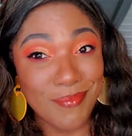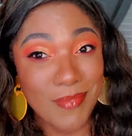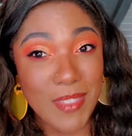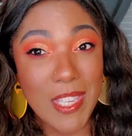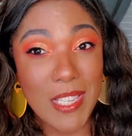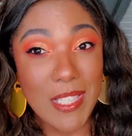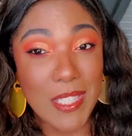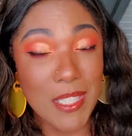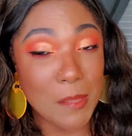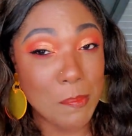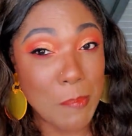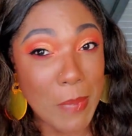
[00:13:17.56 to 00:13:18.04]

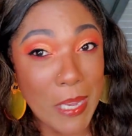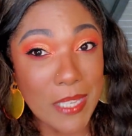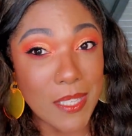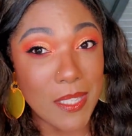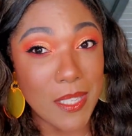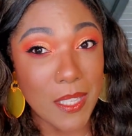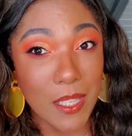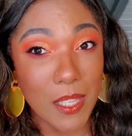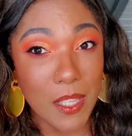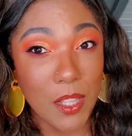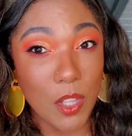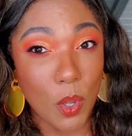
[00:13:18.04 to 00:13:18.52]
this is
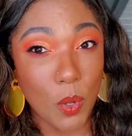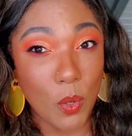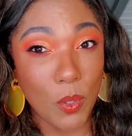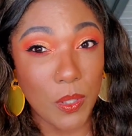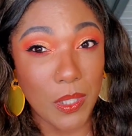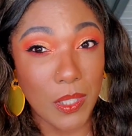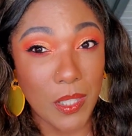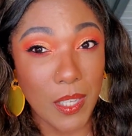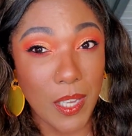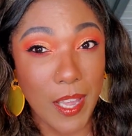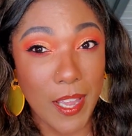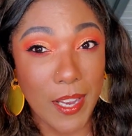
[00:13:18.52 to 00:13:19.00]
basically the
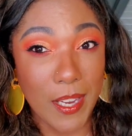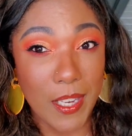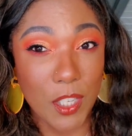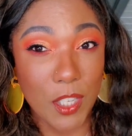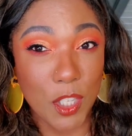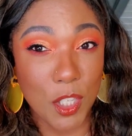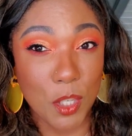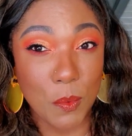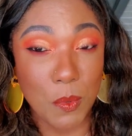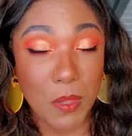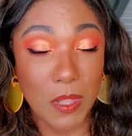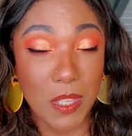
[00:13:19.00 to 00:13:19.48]
only look I
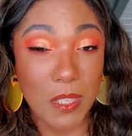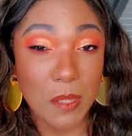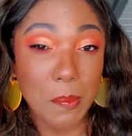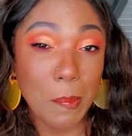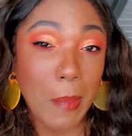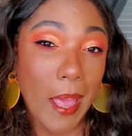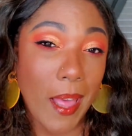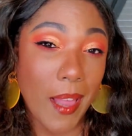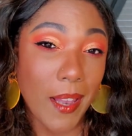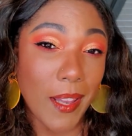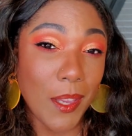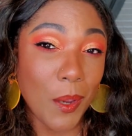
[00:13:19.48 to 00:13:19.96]
could do with this
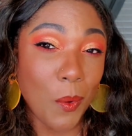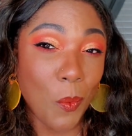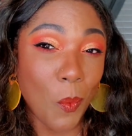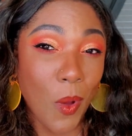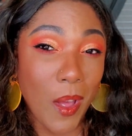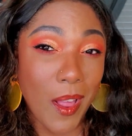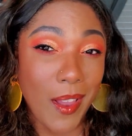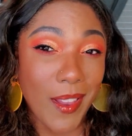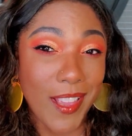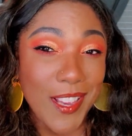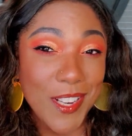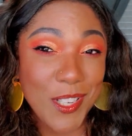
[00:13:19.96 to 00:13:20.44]
palette. And
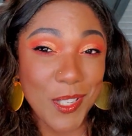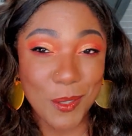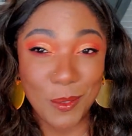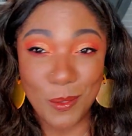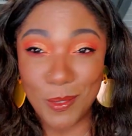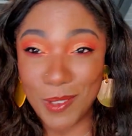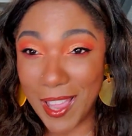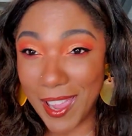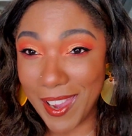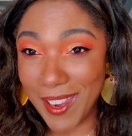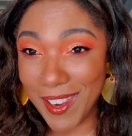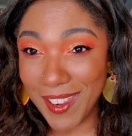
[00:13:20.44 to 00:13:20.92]
while I
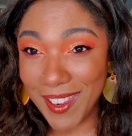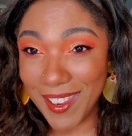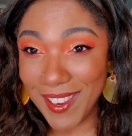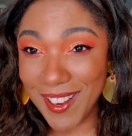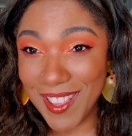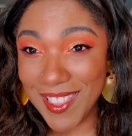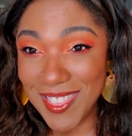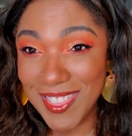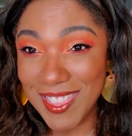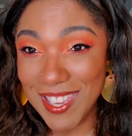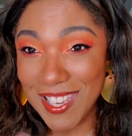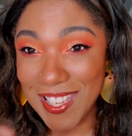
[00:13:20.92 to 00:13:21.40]
do like
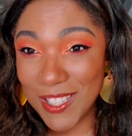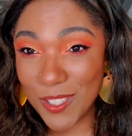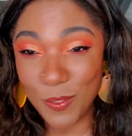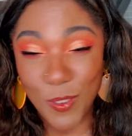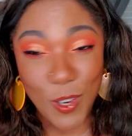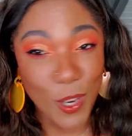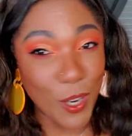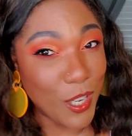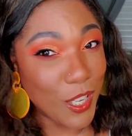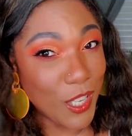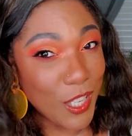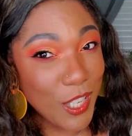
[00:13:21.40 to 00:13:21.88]
it, I think it's
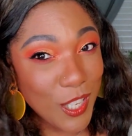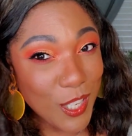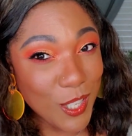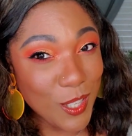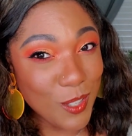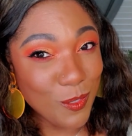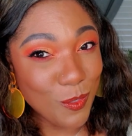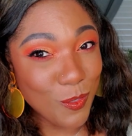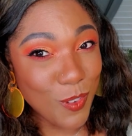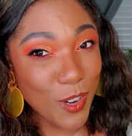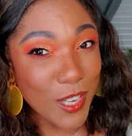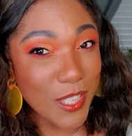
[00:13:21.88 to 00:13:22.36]
very
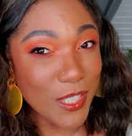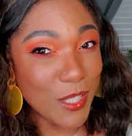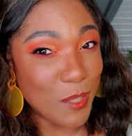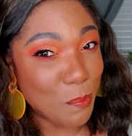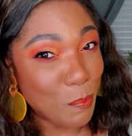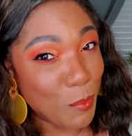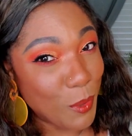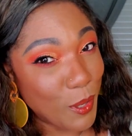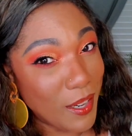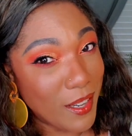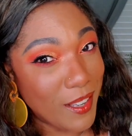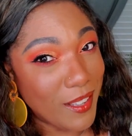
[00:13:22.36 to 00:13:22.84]
cute, very
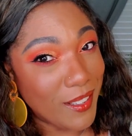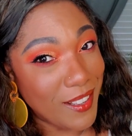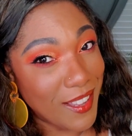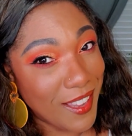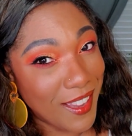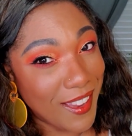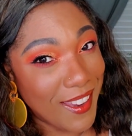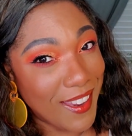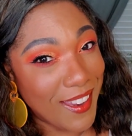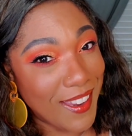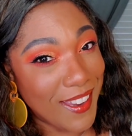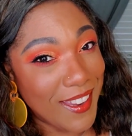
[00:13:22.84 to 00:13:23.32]

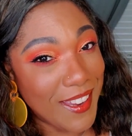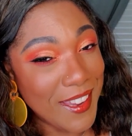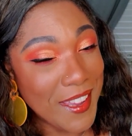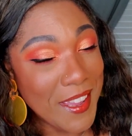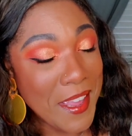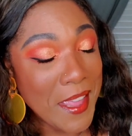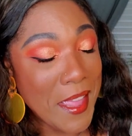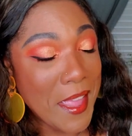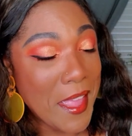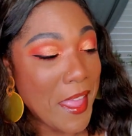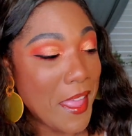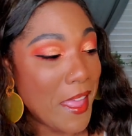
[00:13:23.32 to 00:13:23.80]
spring-like.
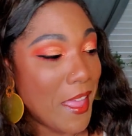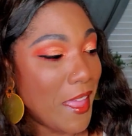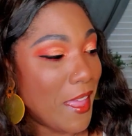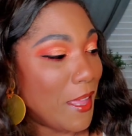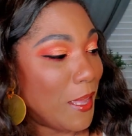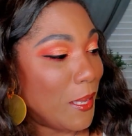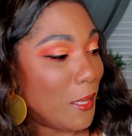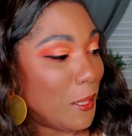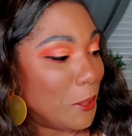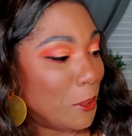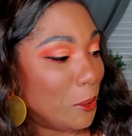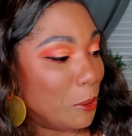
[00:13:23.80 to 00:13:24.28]

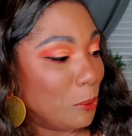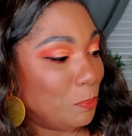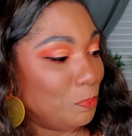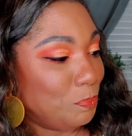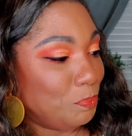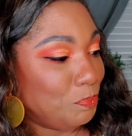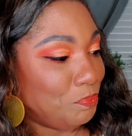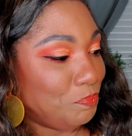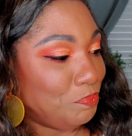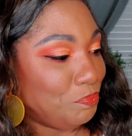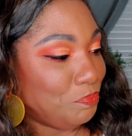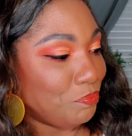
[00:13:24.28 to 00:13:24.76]

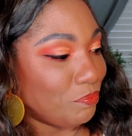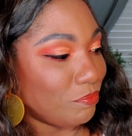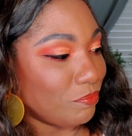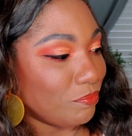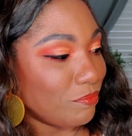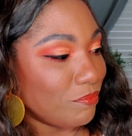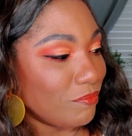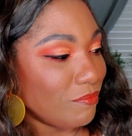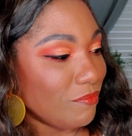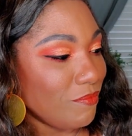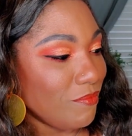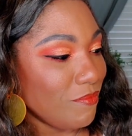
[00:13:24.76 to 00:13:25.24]
Um,
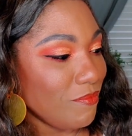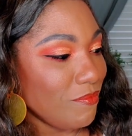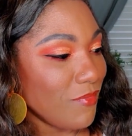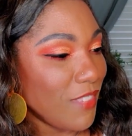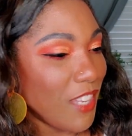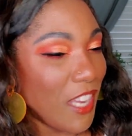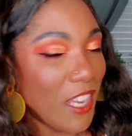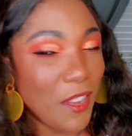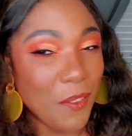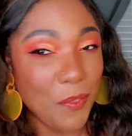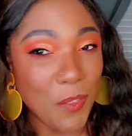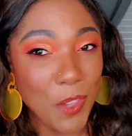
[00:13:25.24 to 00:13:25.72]

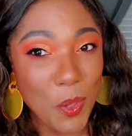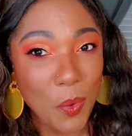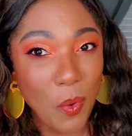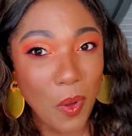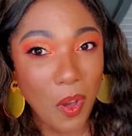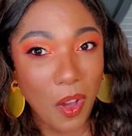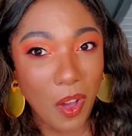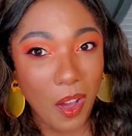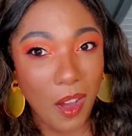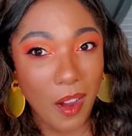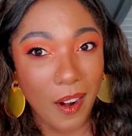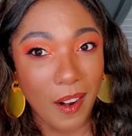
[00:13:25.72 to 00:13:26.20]
if you
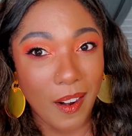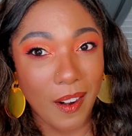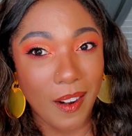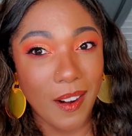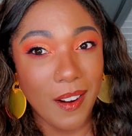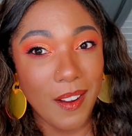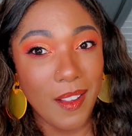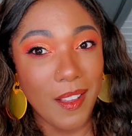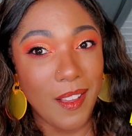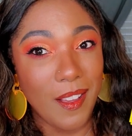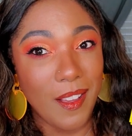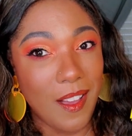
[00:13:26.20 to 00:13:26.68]

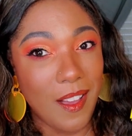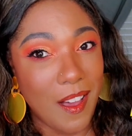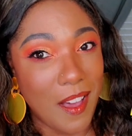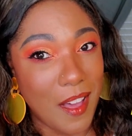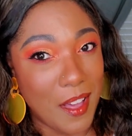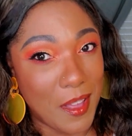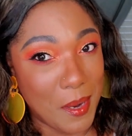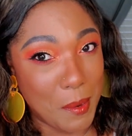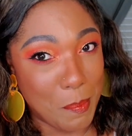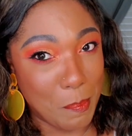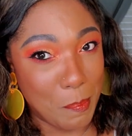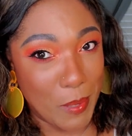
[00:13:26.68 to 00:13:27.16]
are
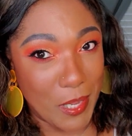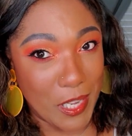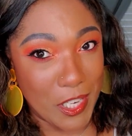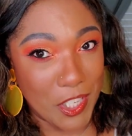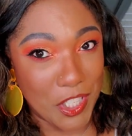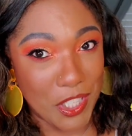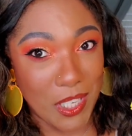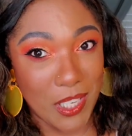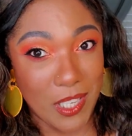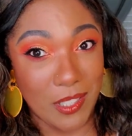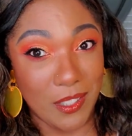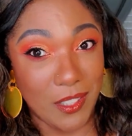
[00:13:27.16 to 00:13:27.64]
on a
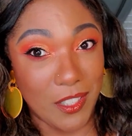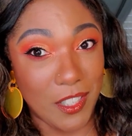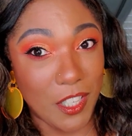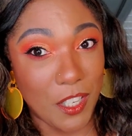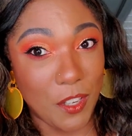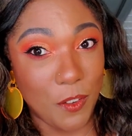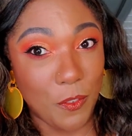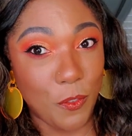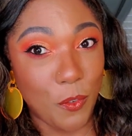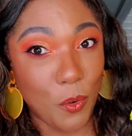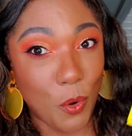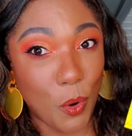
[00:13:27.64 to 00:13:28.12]
budget and
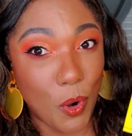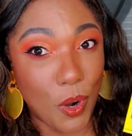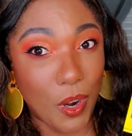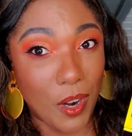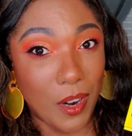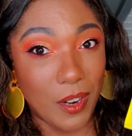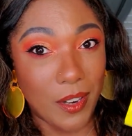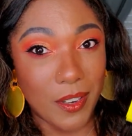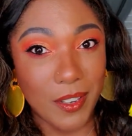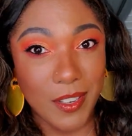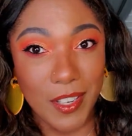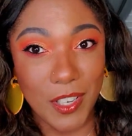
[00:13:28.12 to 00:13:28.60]
looking
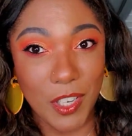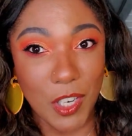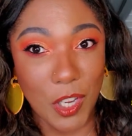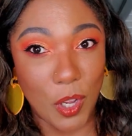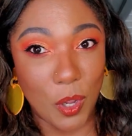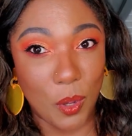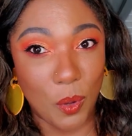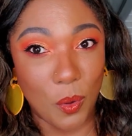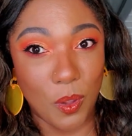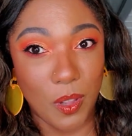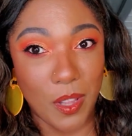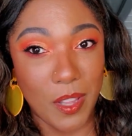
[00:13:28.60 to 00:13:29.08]
for, you
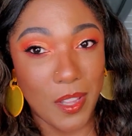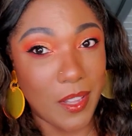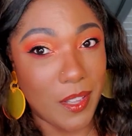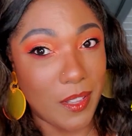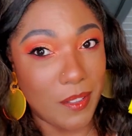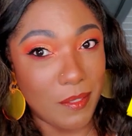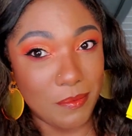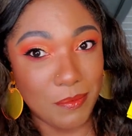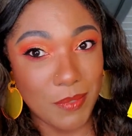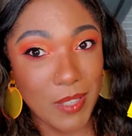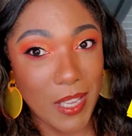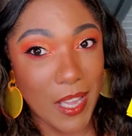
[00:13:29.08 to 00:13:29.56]
know,
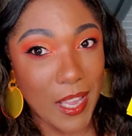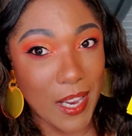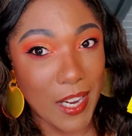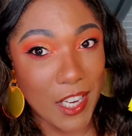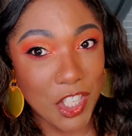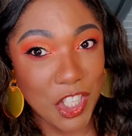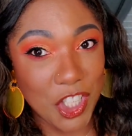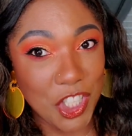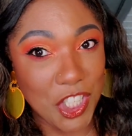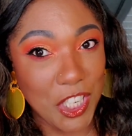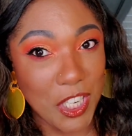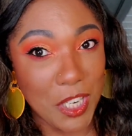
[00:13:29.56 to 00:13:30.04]
a
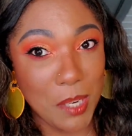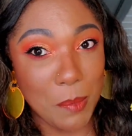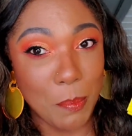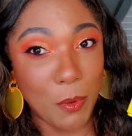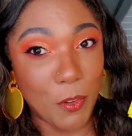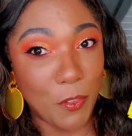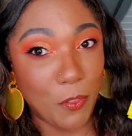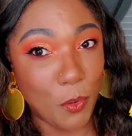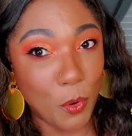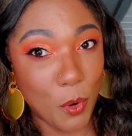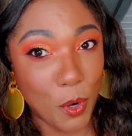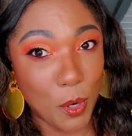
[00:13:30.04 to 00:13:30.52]
kind of cheap,
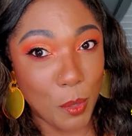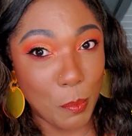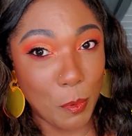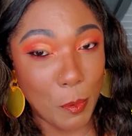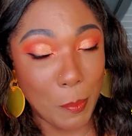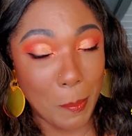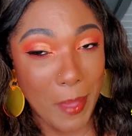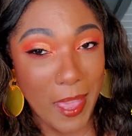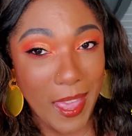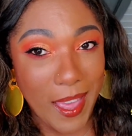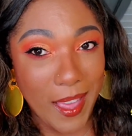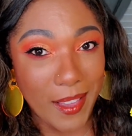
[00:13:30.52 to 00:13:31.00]

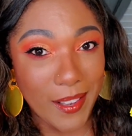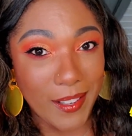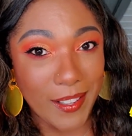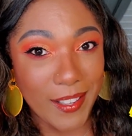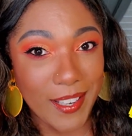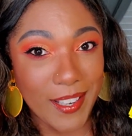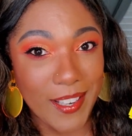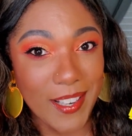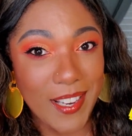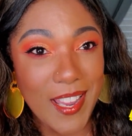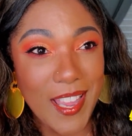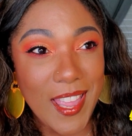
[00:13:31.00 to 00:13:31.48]
affordable
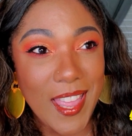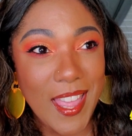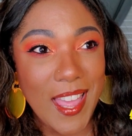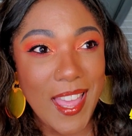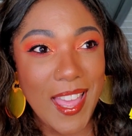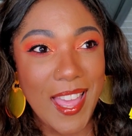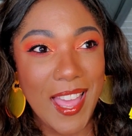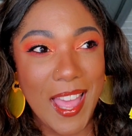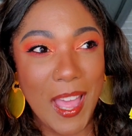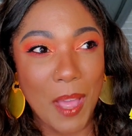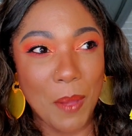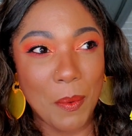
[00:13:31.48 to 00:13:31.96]
palette,
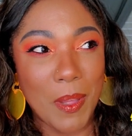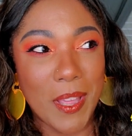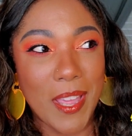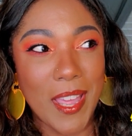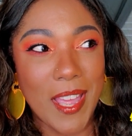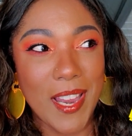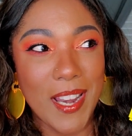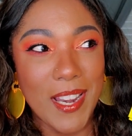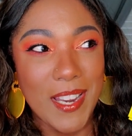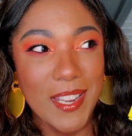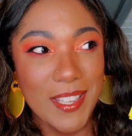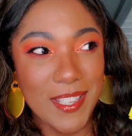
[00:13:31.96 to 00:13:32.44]
I would
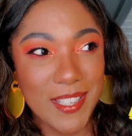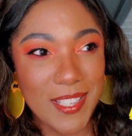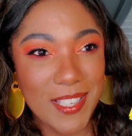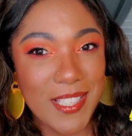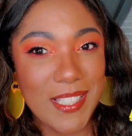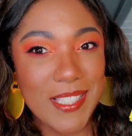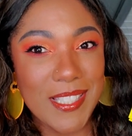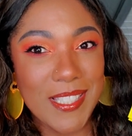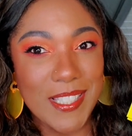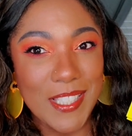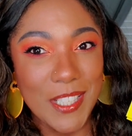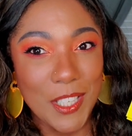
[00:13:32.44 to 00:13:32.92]
kind of
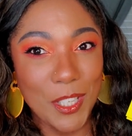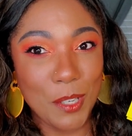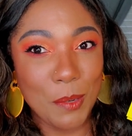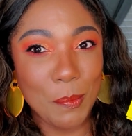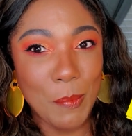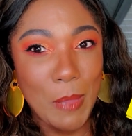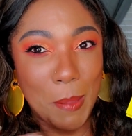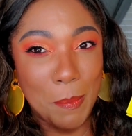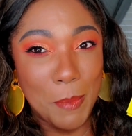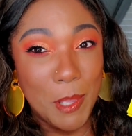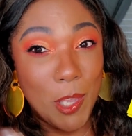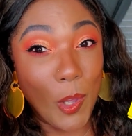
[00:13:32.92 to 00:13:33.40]

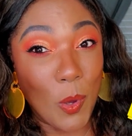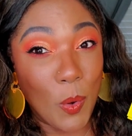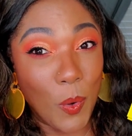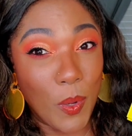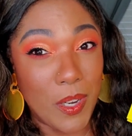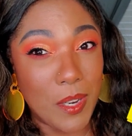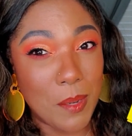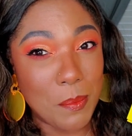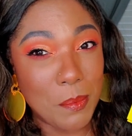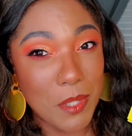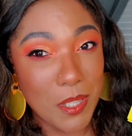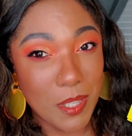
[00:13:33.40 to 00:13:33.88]
consider maybe
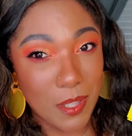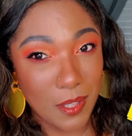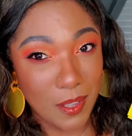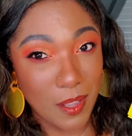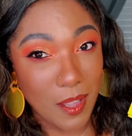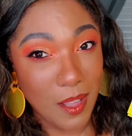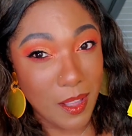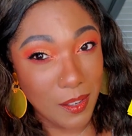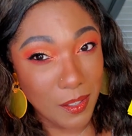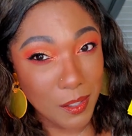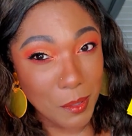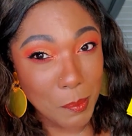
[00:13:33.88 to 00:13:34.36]
going up to the
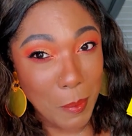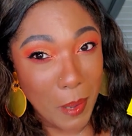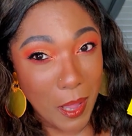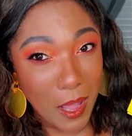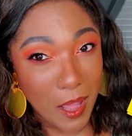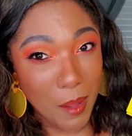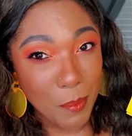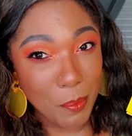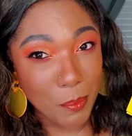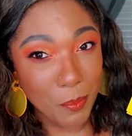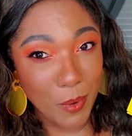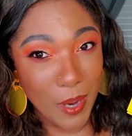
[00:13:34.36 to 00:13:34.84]

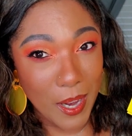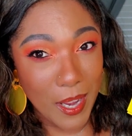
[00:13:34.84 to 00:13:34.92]
ColourPop